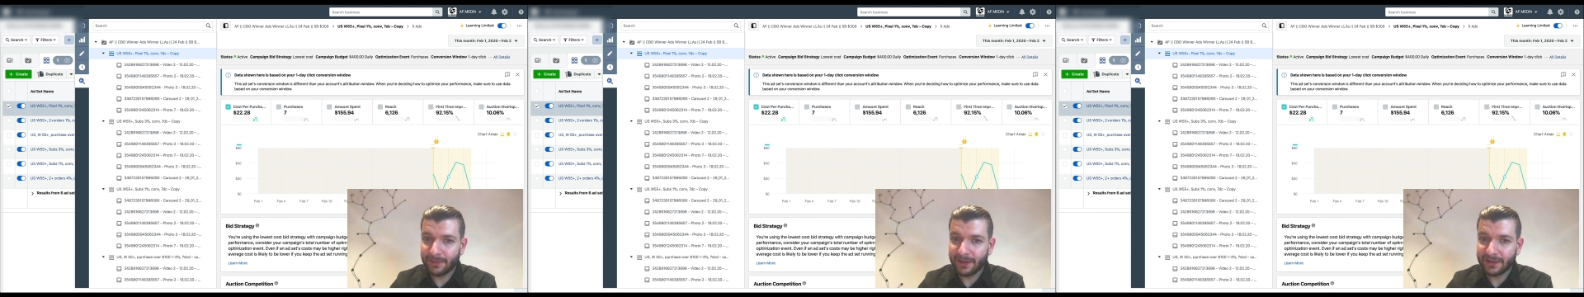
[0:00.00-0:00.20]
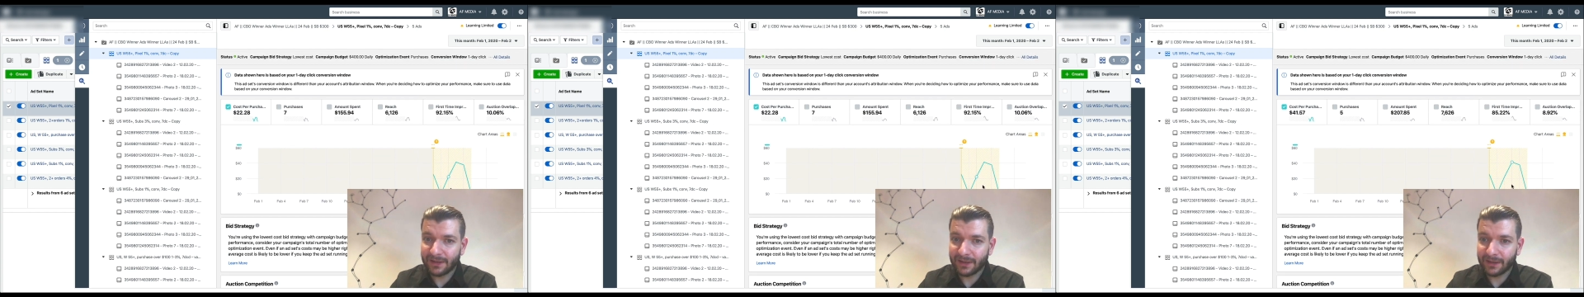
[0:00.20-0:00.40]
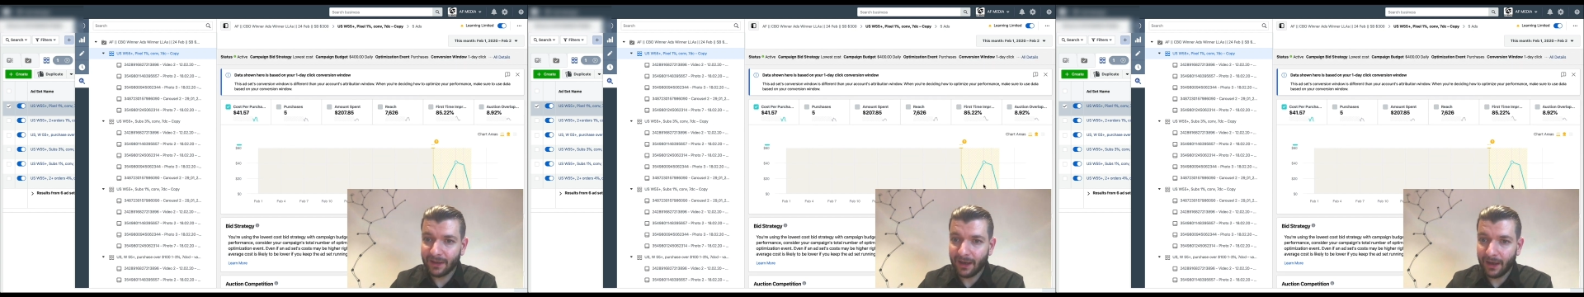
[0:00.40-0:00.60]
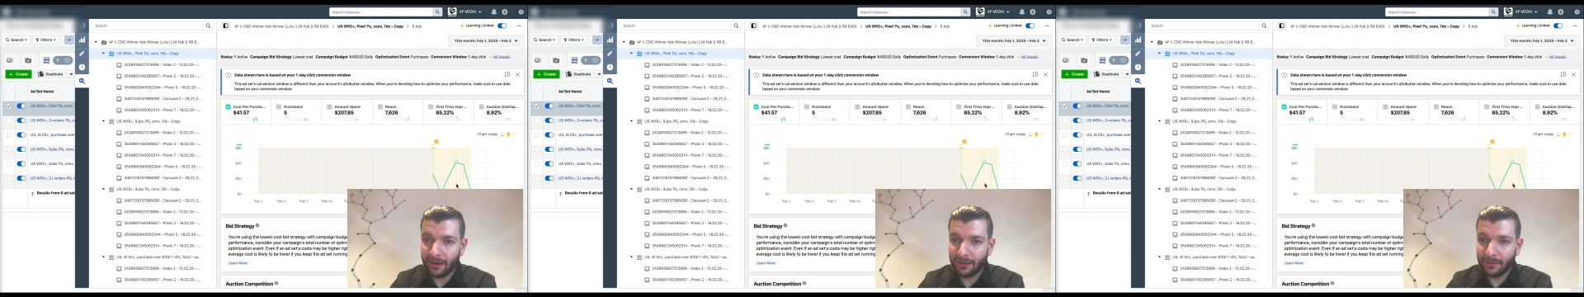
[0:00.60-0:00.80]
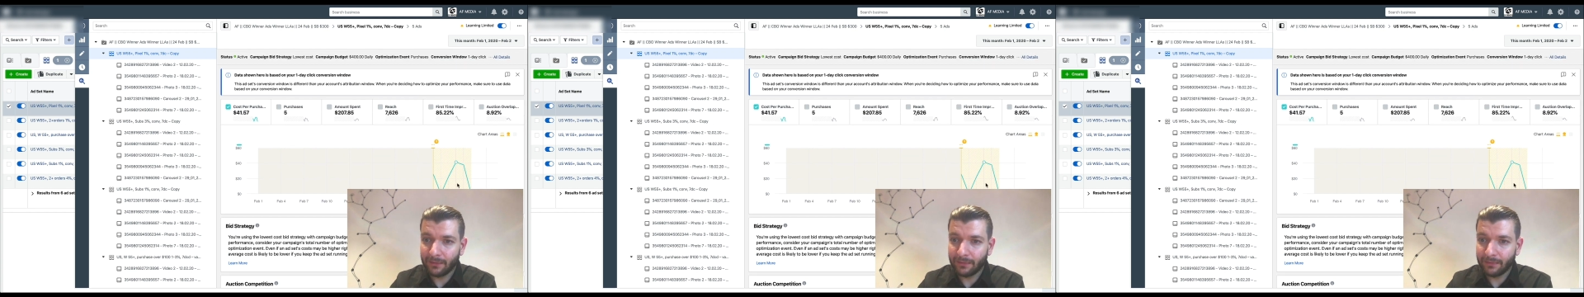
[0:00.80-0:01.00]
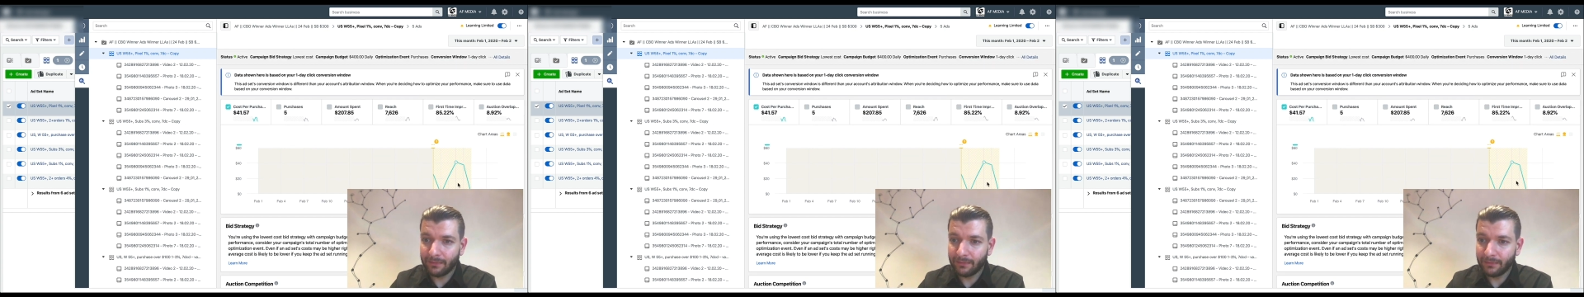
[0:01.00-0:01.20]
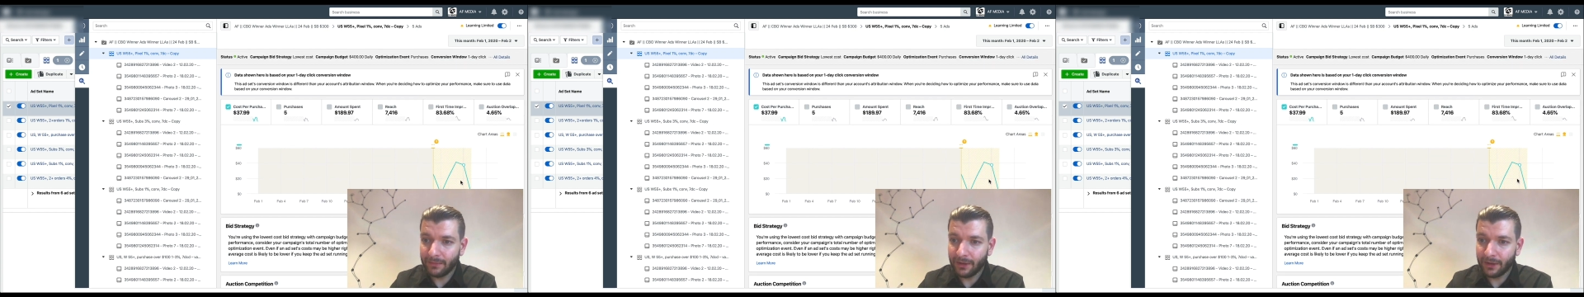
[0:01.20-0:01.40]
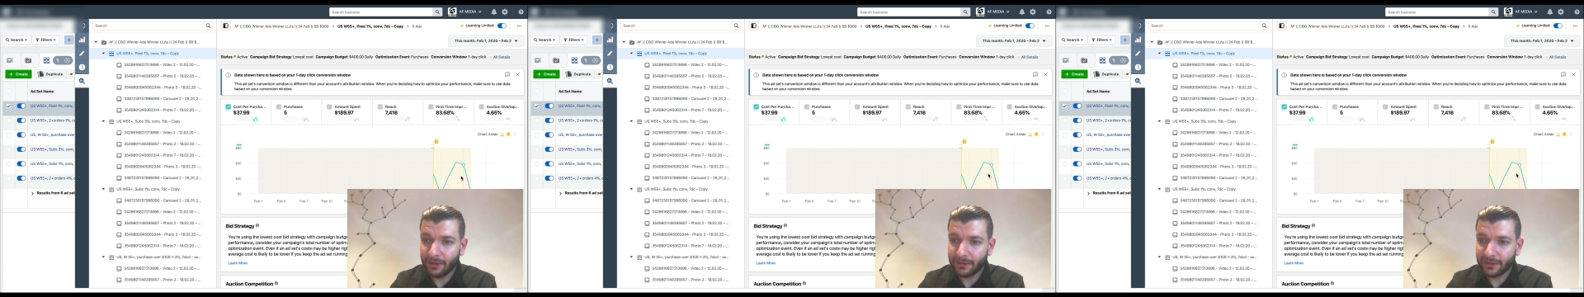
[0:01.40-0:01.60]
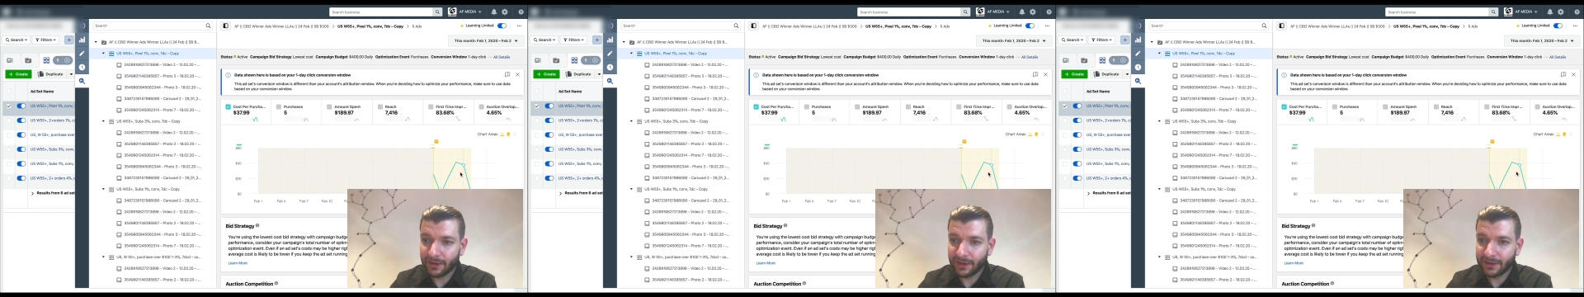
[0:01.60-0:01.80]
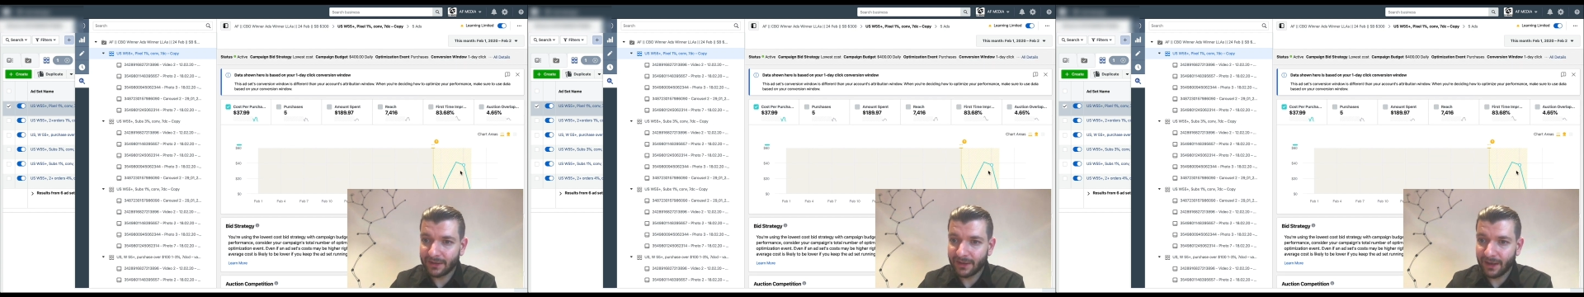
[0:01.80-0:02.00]
basically how, you know, as you
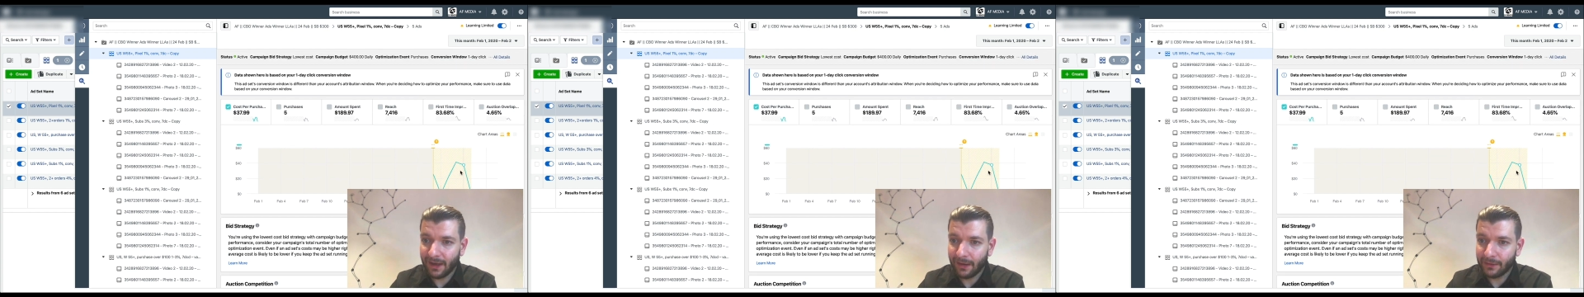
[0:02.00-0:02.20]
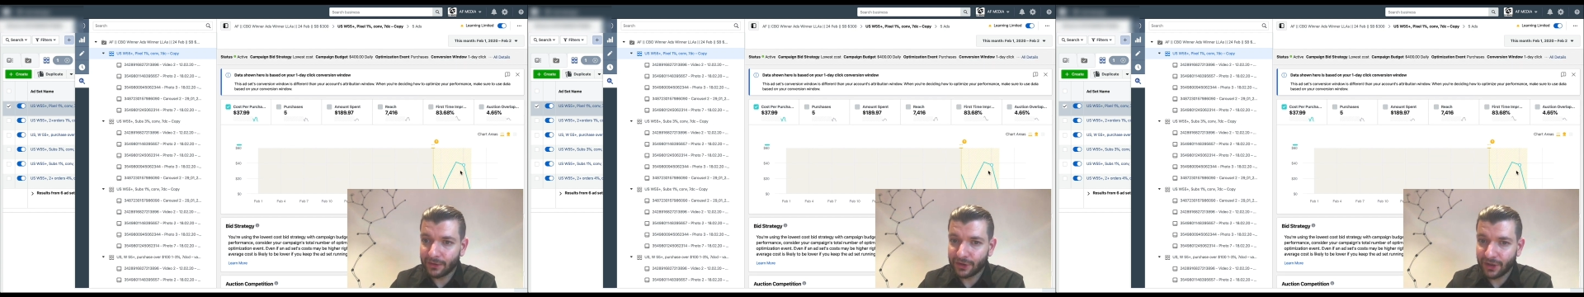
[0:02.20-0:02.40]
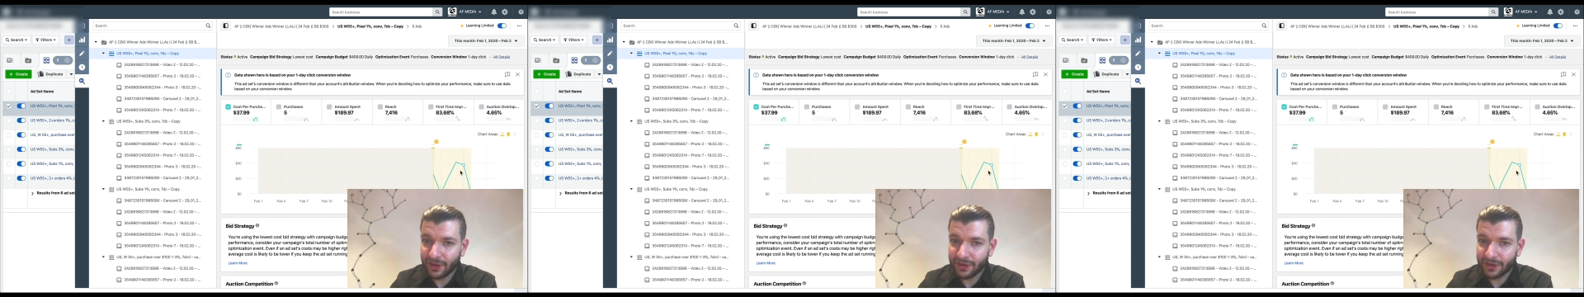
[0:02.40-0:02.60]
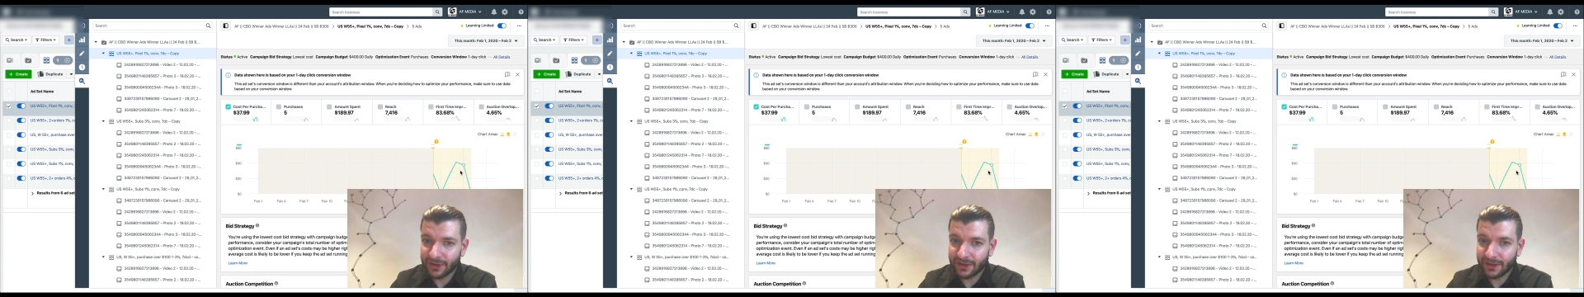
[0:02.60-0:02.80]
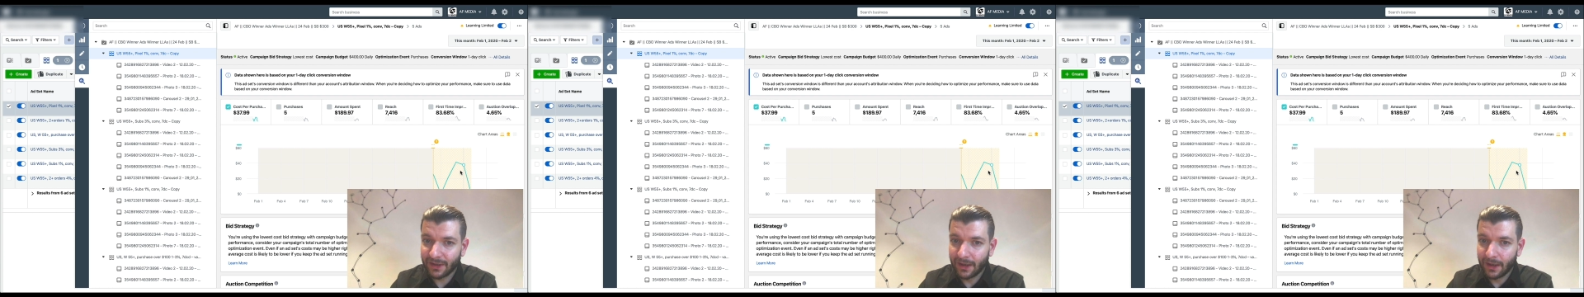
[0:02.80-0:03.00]
can see how it changes.